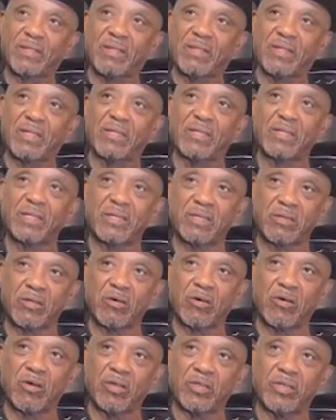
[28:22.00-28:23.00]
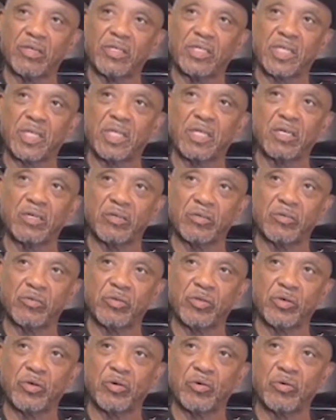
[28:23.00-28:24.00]
It's hard to tell, you
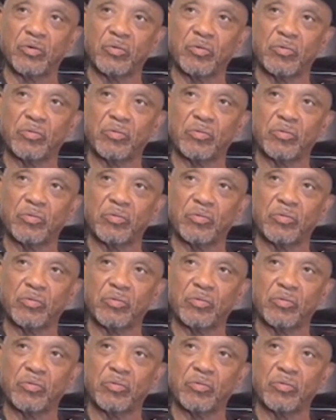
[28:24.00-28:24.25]
know.